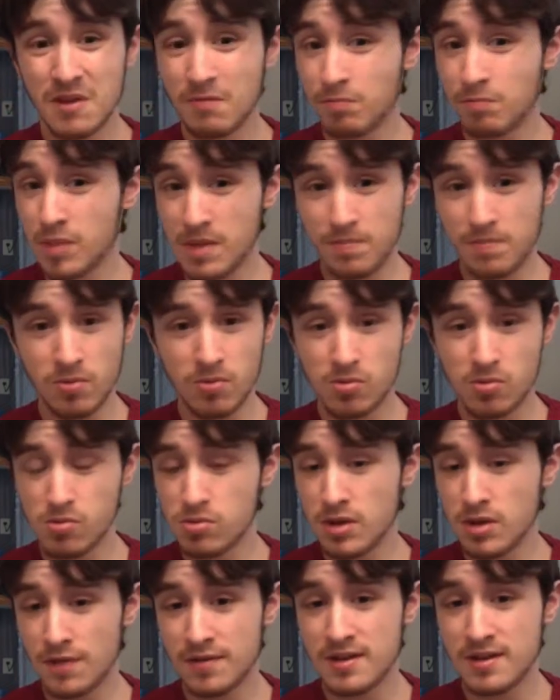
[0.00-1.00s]
if people
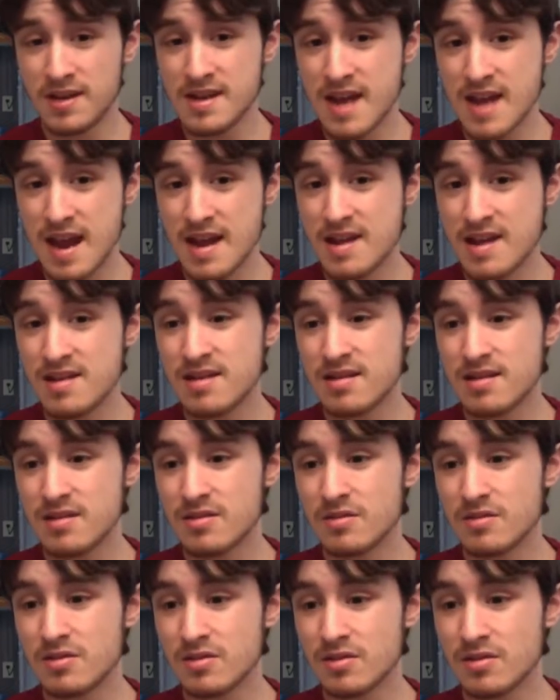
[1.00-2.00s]
who lived in the
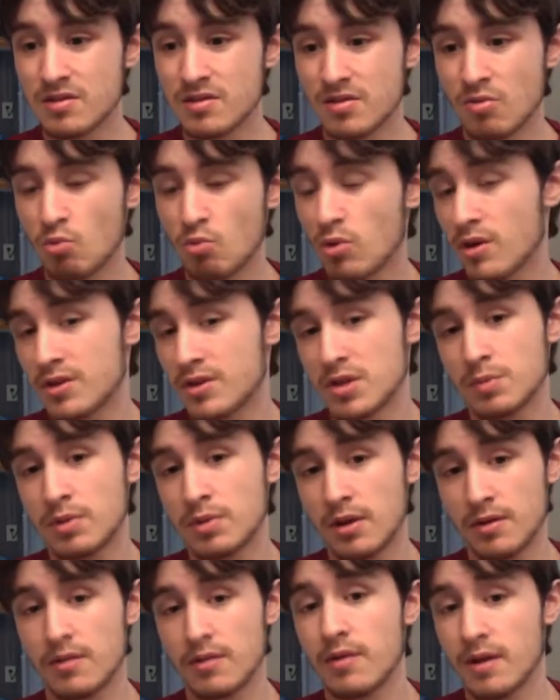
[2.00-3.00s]
'80s wanted to
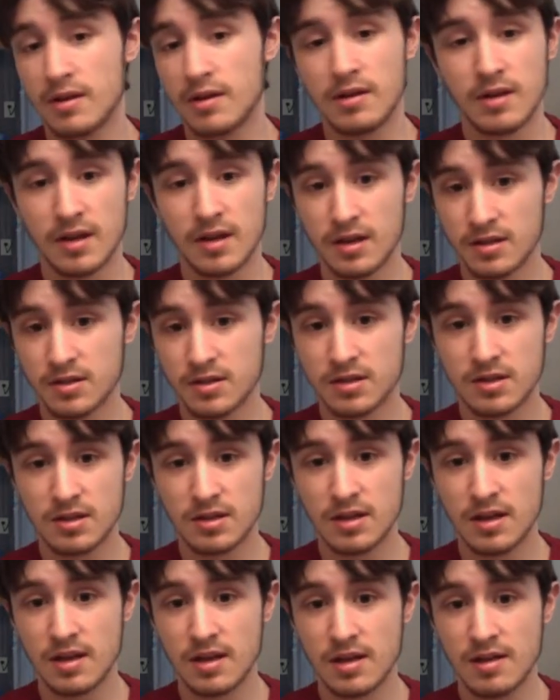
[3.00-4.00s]
play their
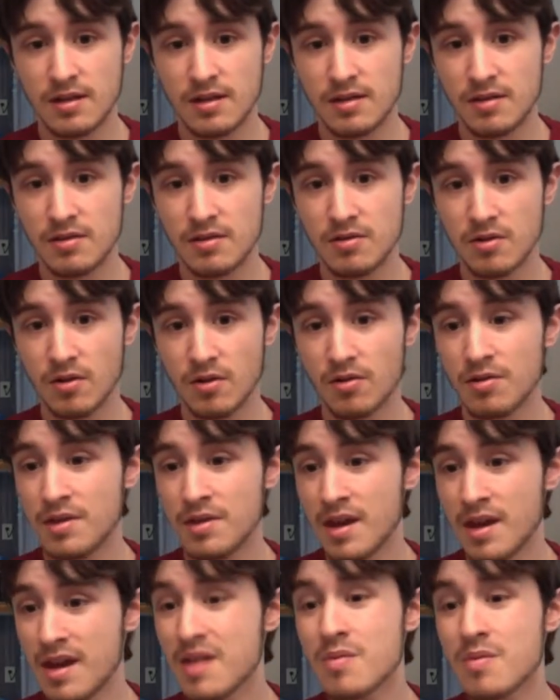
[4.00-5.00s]
NES,
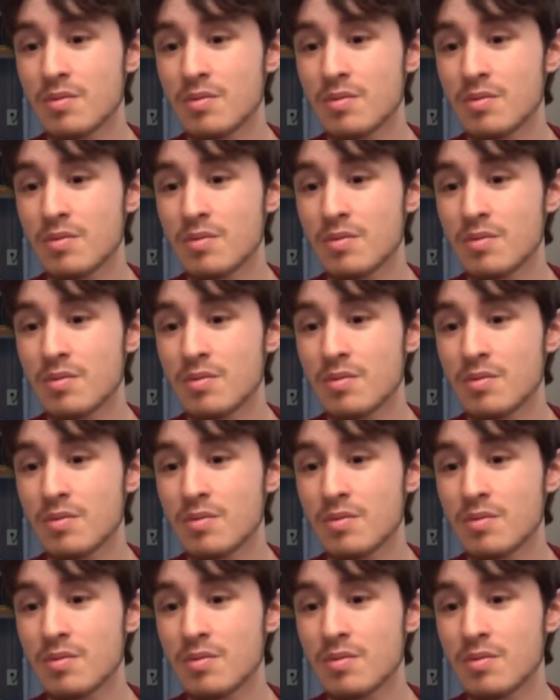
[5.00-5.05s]
what